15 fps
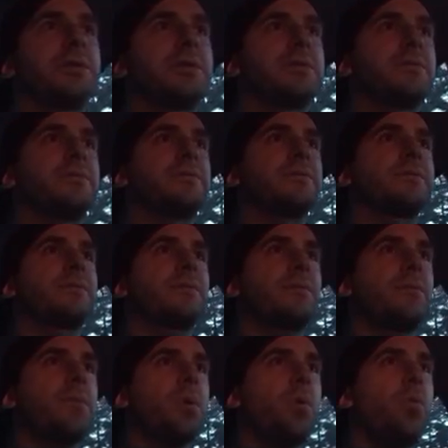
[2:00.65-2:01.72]
is
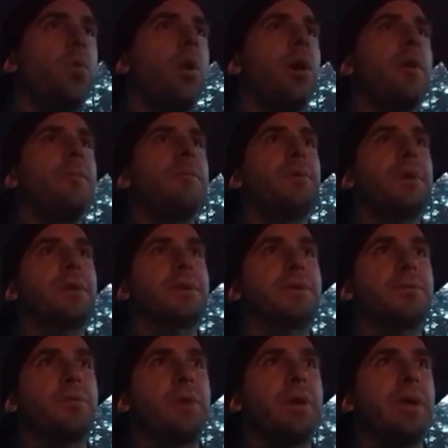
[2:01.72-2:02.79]
1 plus
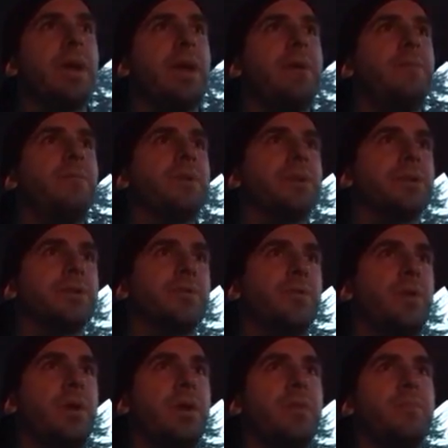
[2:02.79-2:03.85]
28 plus
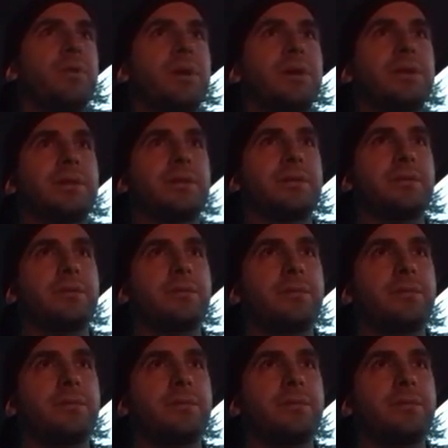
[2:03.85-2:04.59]
20 plus